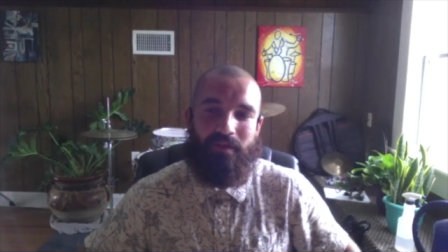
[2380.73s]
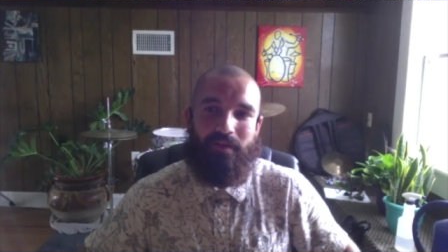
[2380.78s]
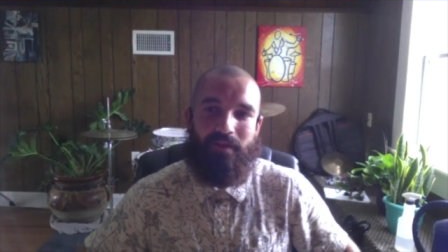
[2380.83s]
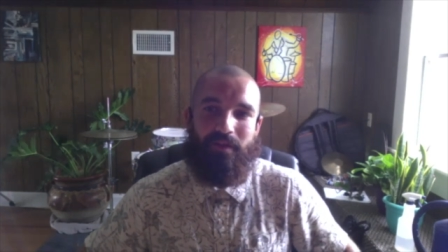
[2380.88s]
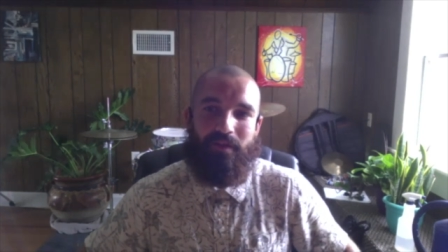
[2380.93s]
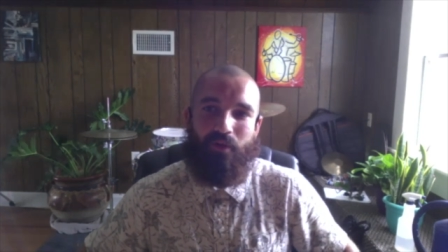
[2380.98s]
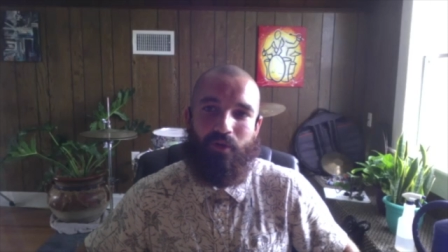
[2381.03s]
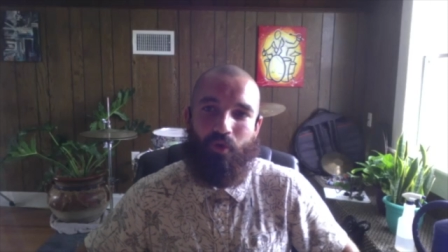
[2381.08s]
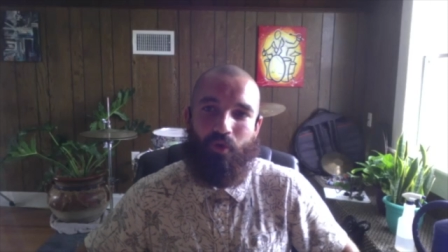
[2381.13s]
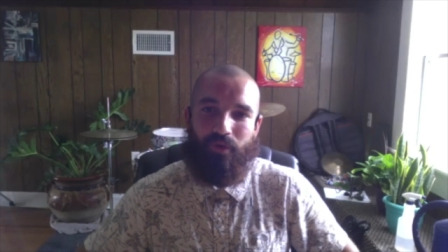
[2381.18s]
a
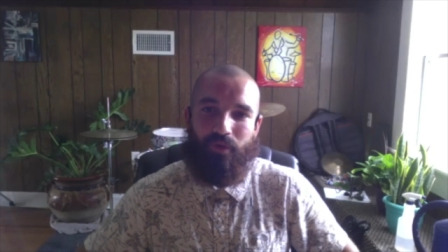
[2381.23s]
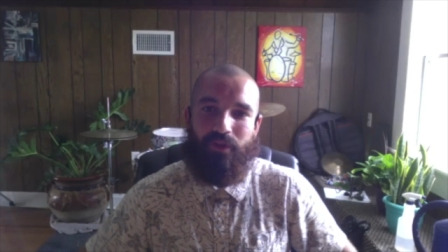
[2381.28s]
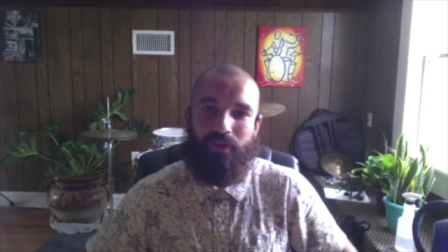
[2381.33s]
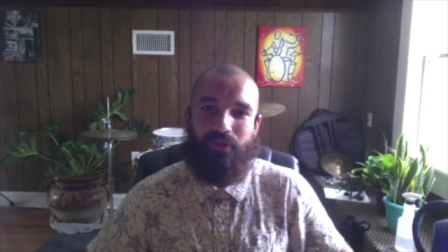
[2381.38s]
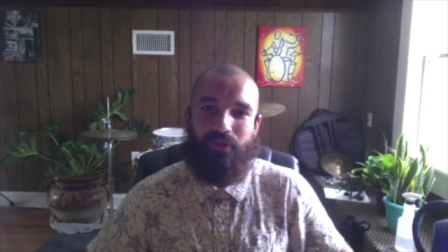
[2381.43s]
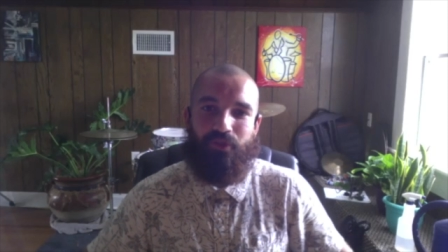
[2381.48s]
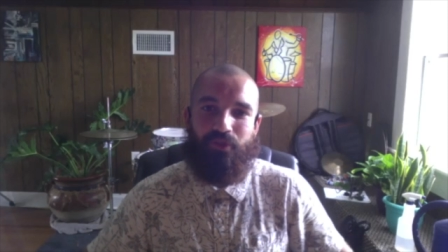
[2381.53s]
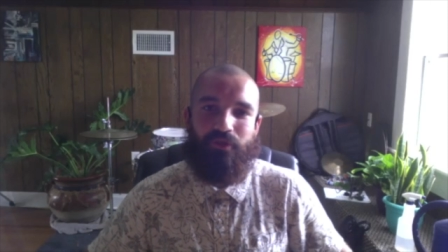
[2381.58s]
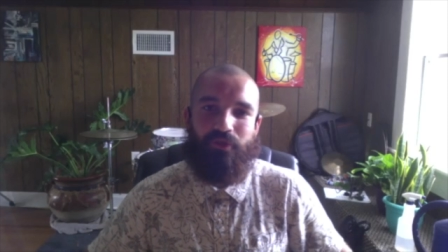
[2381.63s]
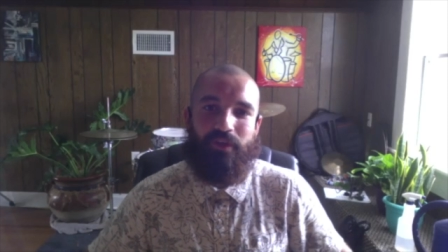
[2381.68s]
chordless
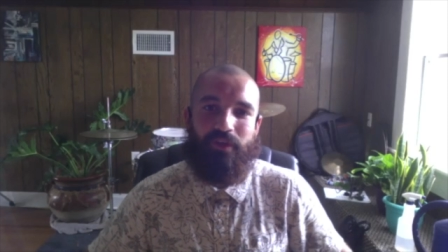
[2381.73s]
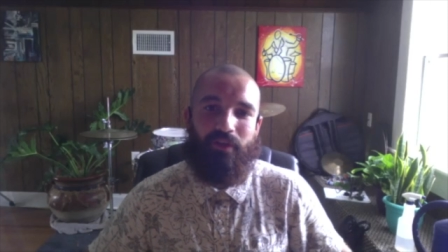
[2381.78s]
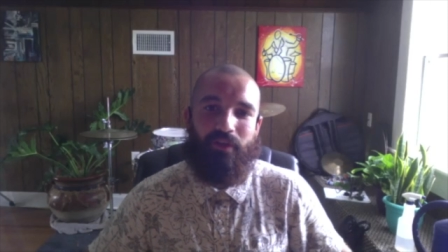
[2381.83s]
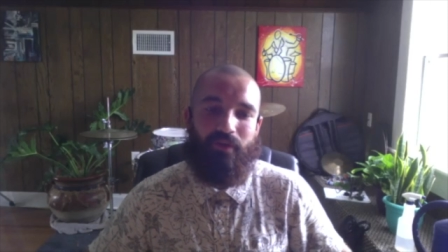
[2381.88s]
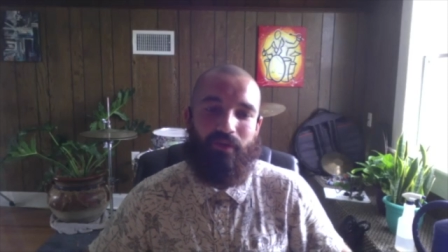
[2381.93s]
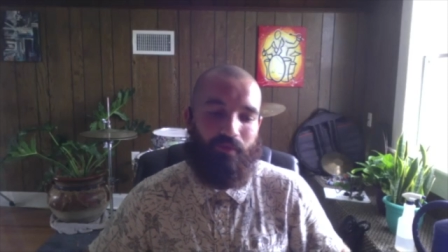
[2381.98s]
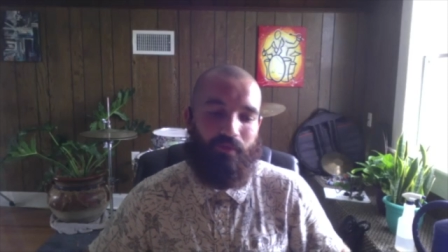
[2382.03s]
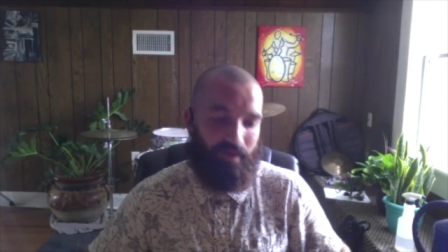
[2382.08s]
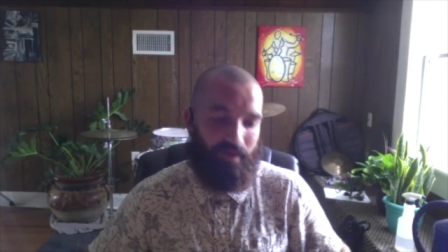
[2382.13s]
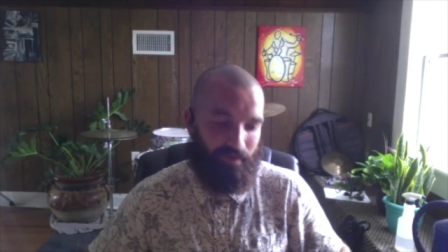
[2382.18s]

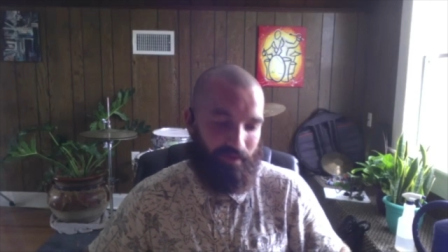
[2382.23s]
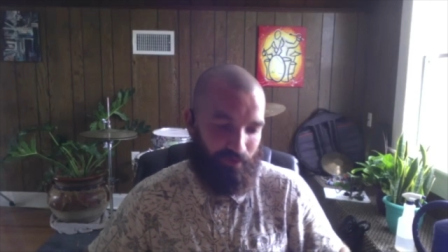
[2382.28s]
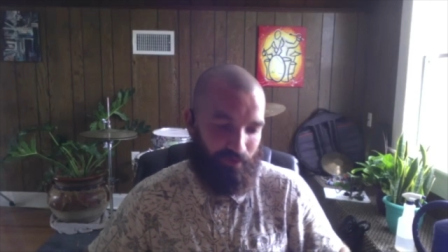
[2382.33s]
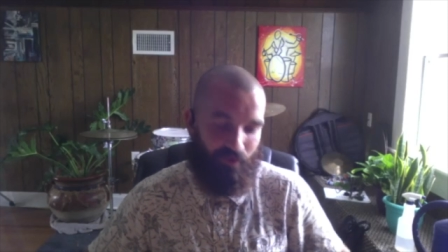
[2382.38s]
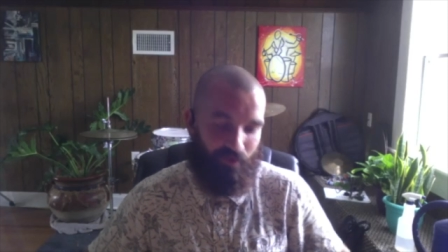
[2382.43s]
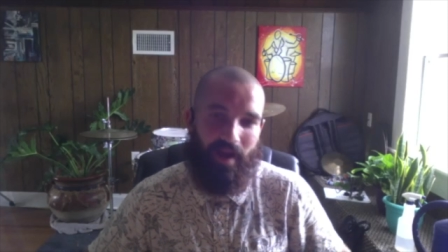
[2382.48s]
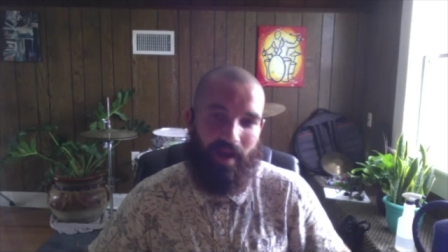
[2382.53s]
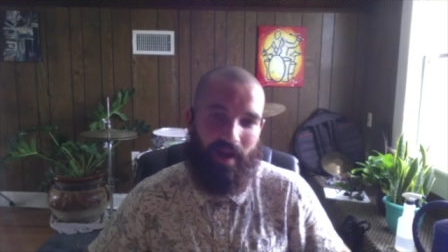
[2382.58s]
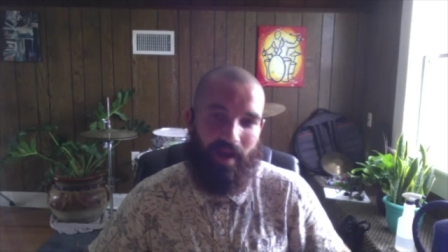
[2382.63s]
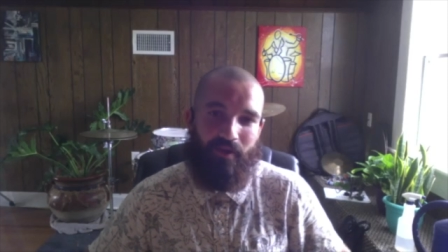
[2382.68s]
trio with
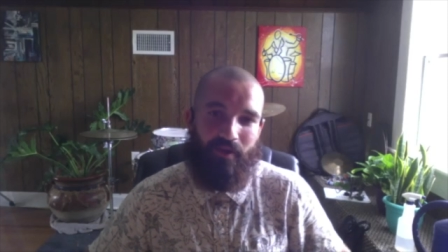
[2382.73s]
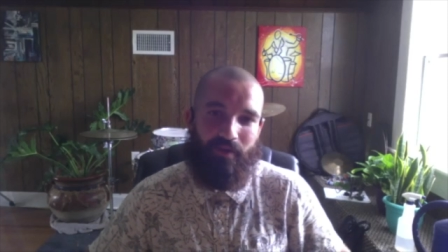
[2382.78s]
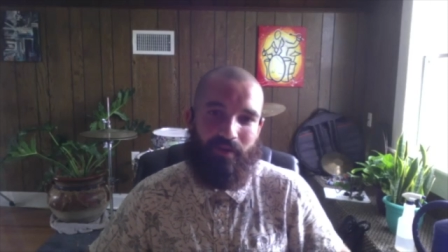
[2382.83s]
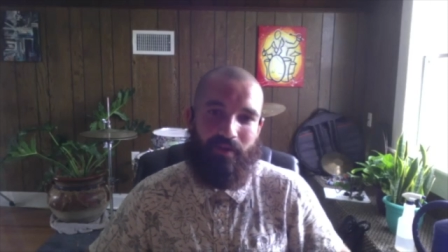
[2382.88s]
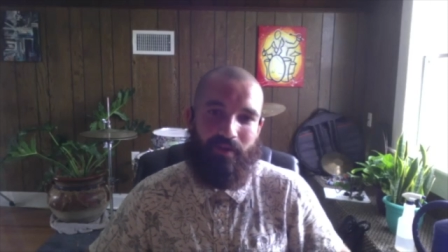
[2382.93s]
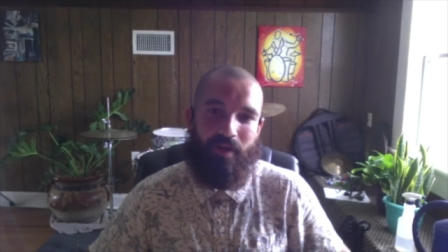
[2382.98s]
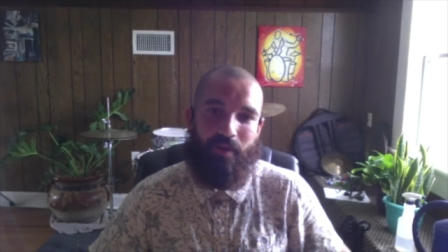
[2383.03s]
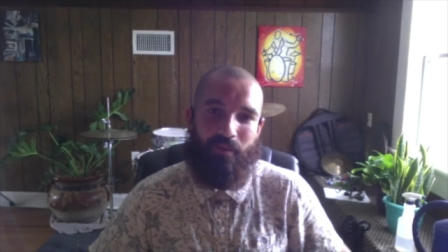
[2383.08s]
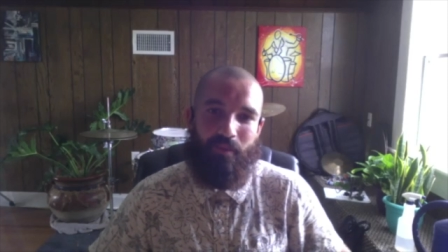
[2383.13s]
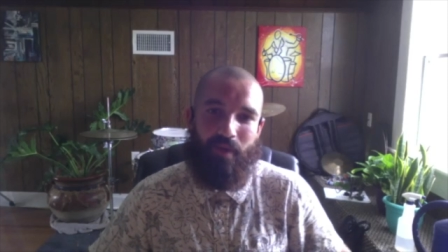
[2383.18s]
Trey on
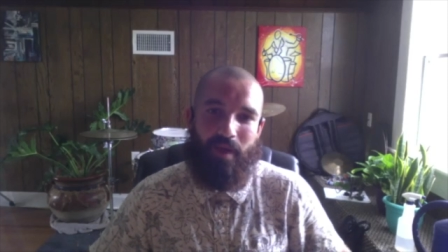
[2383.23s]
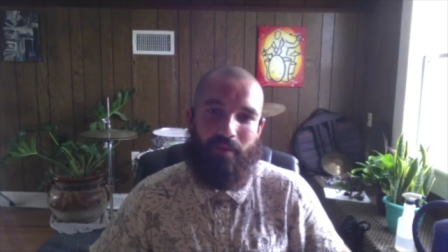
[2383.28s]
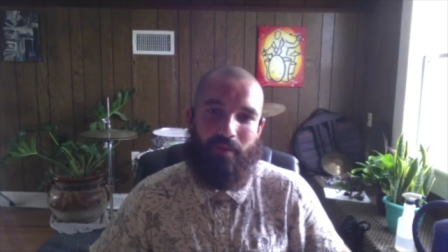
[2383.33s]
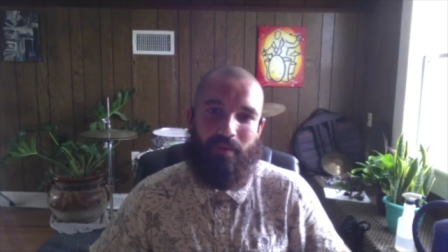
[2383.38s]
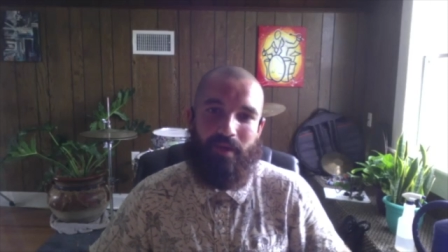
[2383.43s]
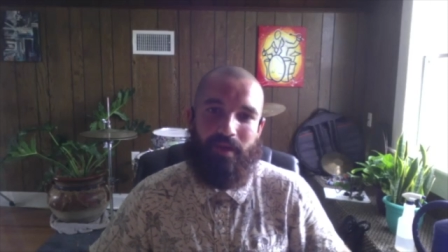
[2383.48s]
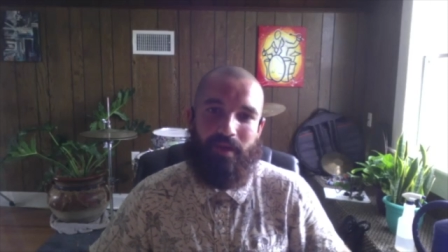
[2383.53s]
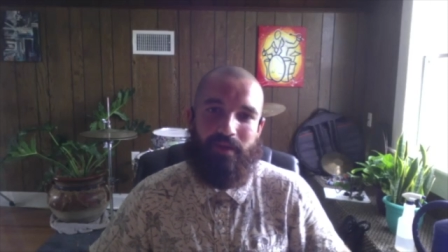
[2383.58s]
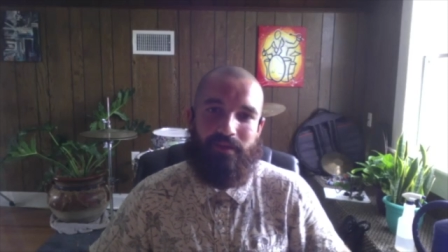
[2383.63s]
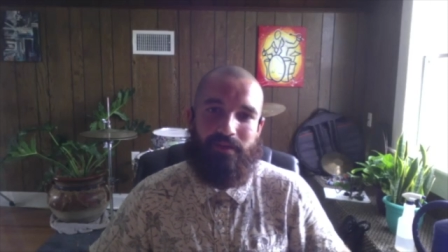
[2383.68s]
upright
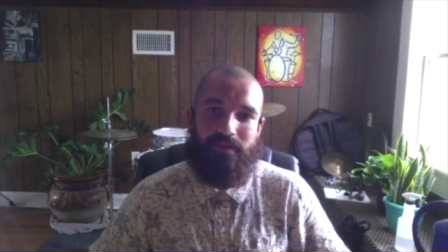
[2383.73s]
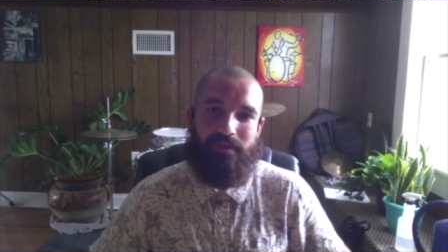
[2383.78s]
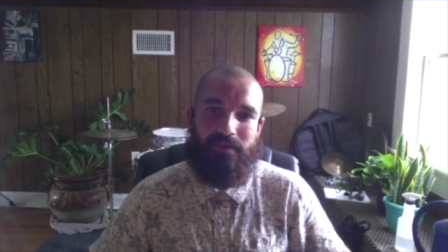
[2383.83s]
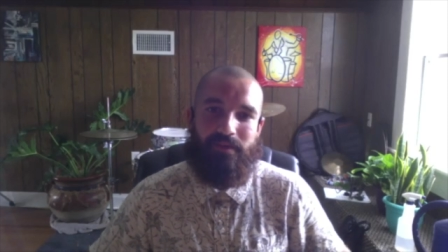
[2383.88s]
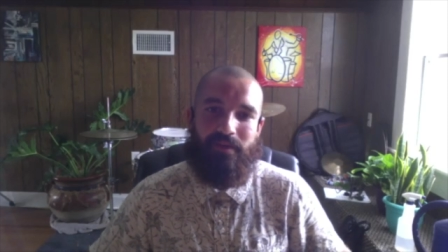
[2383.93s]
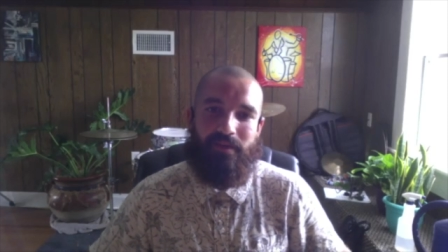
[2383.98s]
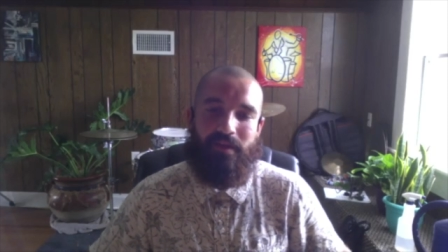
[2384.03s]
bass